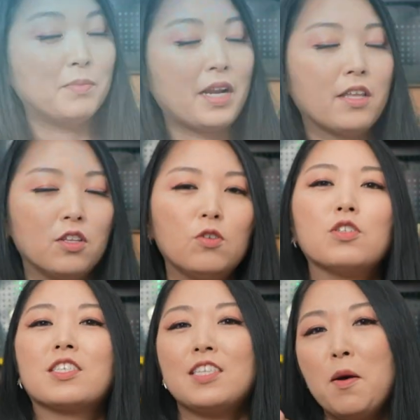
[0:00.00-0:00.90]
But I know
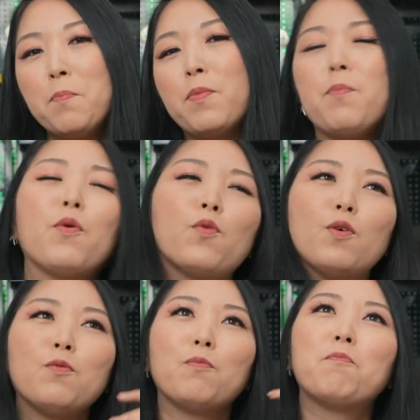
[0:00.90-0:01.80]
some
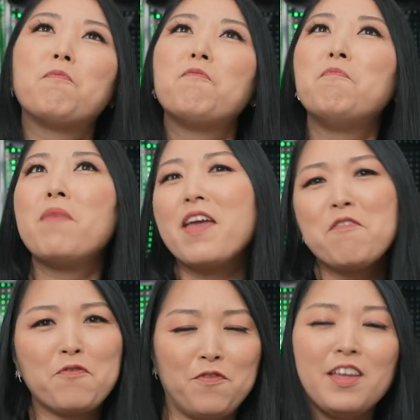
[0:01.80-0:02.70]
people may
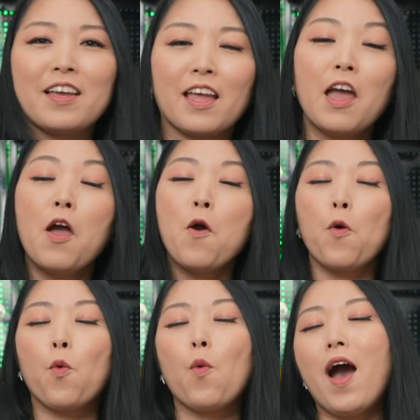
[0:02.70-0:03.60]
think,
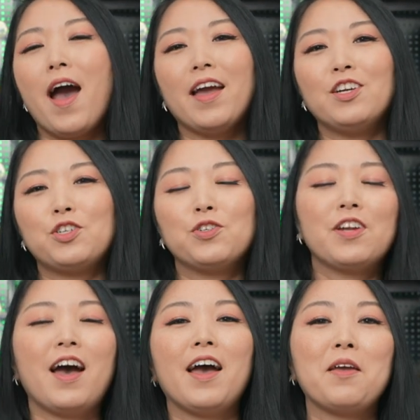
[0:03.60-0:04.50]
why should
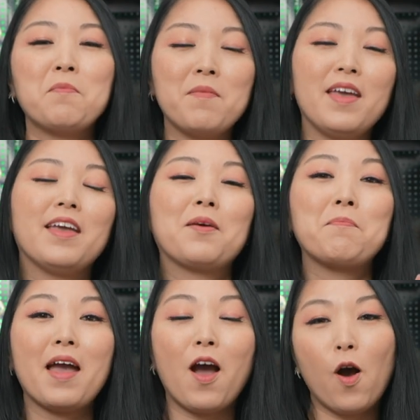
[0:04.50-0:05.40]
I make
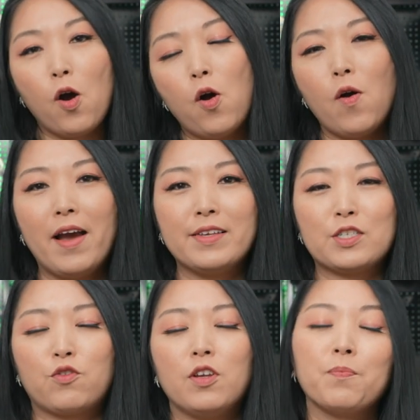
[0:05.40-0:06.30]
my own ice
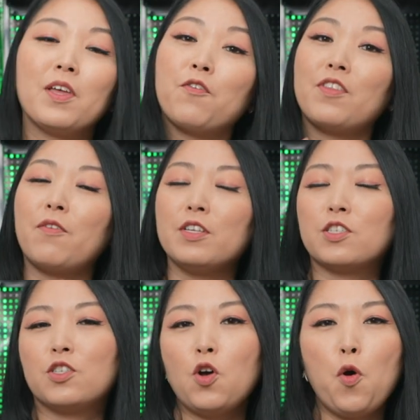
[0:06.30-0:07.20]
cream if there
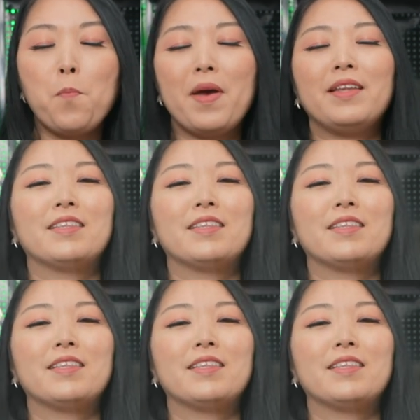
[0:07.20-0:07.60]
is so many